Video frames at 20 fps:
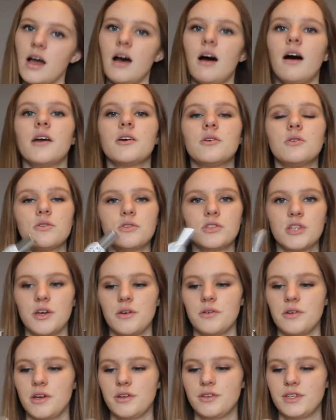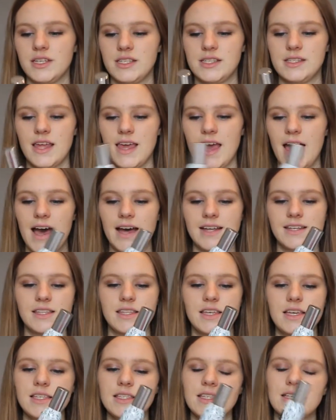I also noticed they had
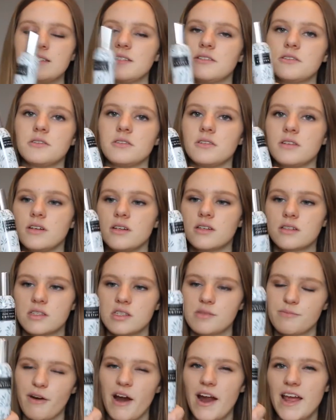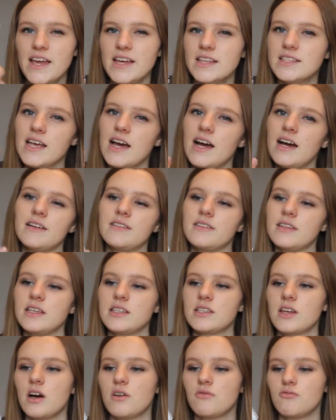these little sprays, and
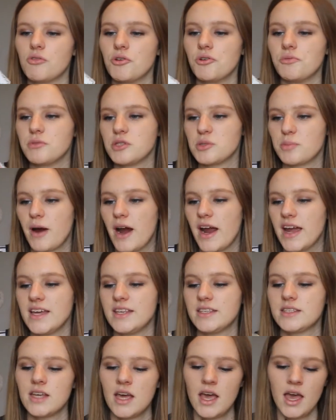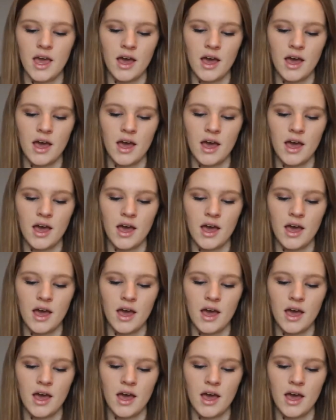these are room sprays.